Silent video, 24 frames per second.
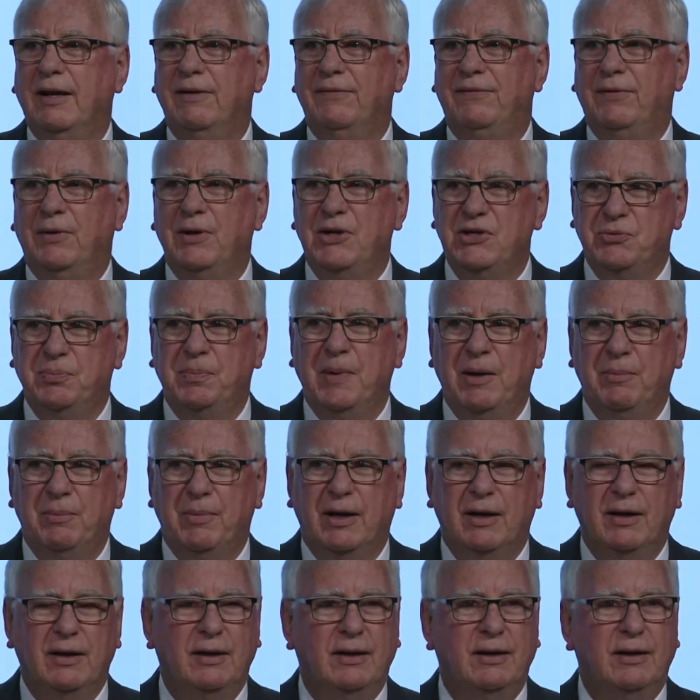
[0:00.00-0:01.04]
for each
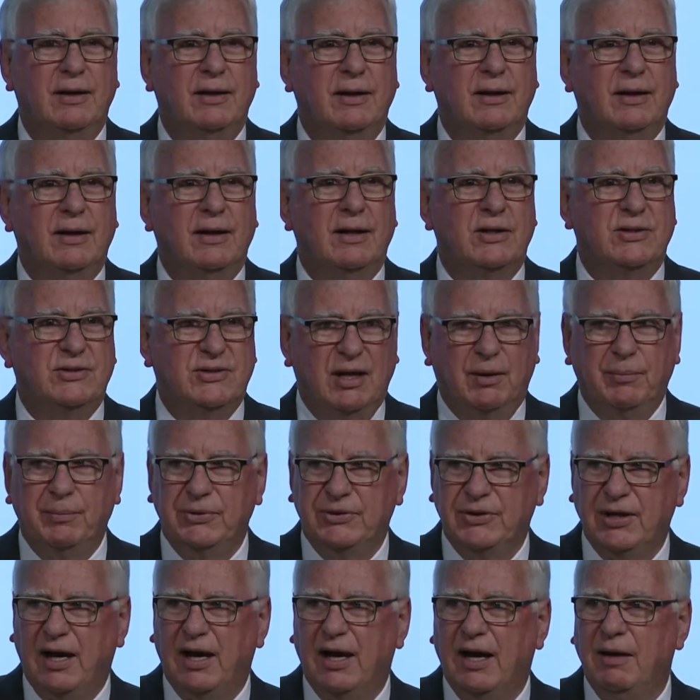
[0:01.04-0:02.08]
member
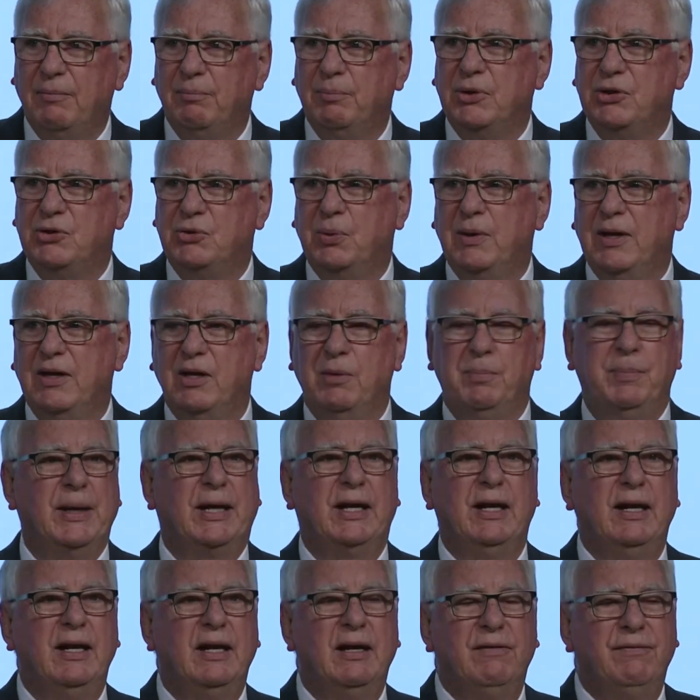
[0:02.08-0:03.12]
sometime between the
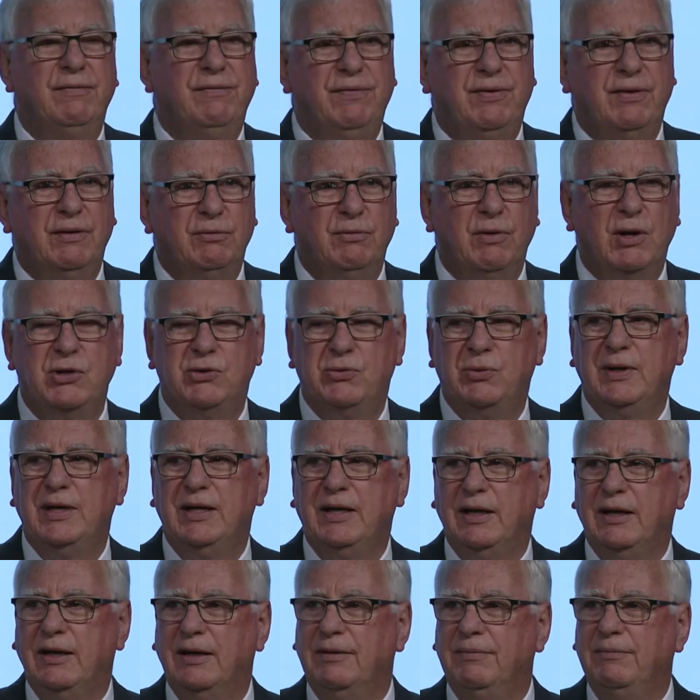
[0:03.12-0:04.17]
beginning of the Rotary
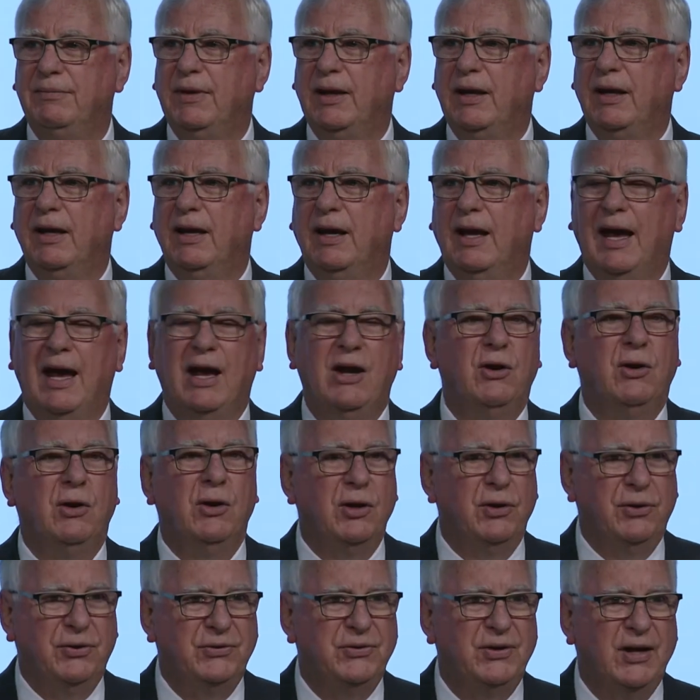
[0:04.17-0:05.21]
year and
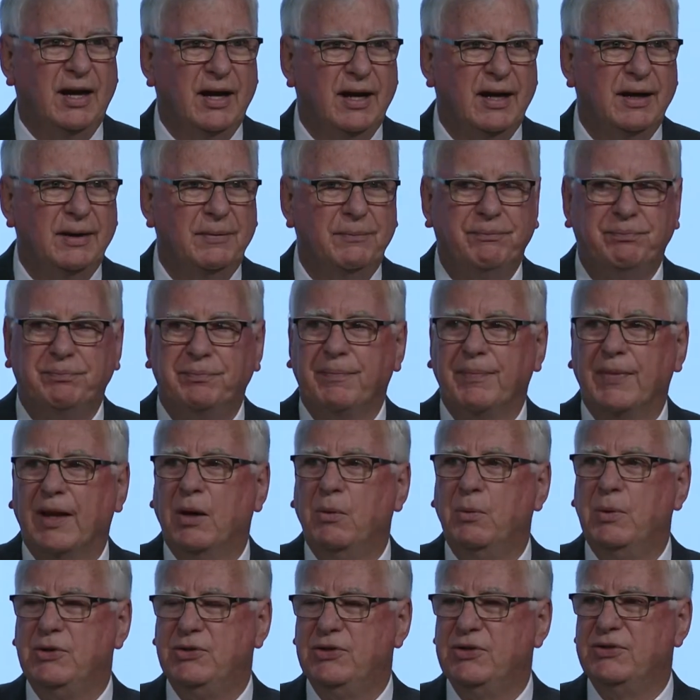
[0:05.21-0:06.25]
Earth Day,
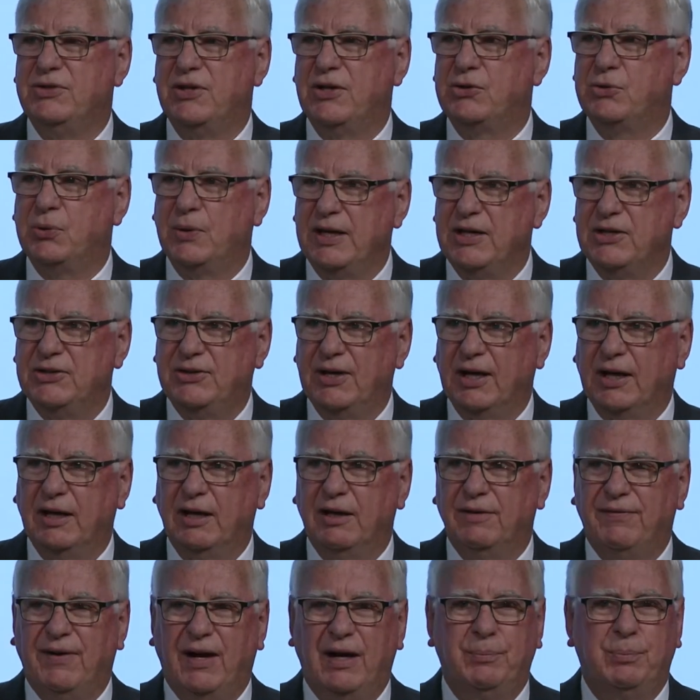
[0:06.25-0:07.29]
which is the
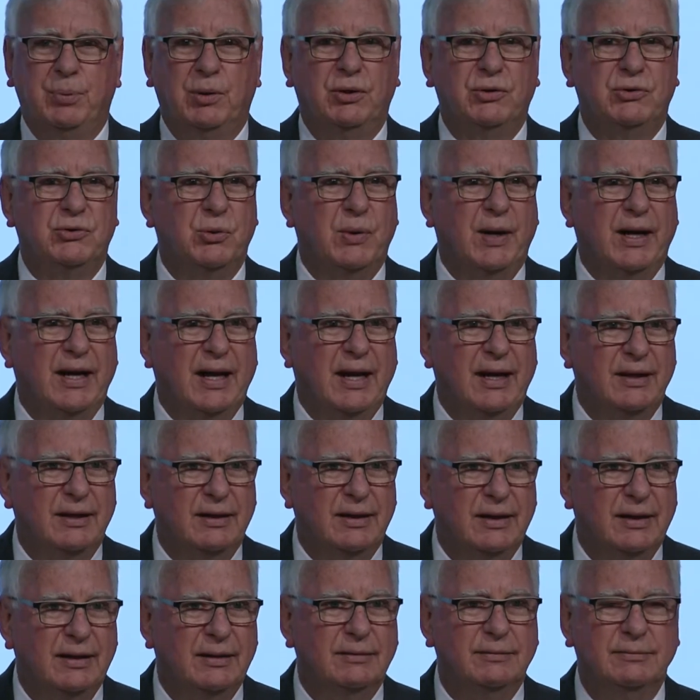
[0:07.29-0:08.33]
twenty-second of April, twenty
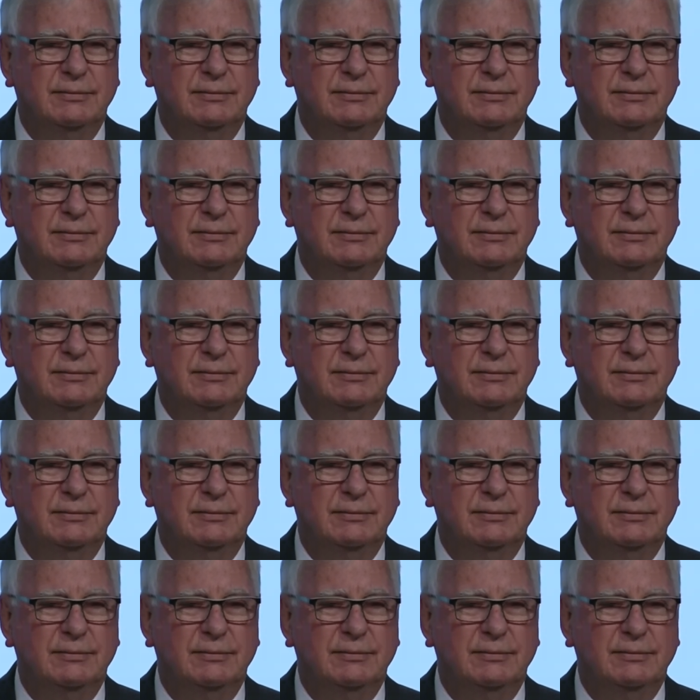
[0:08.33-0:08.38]
eighteen.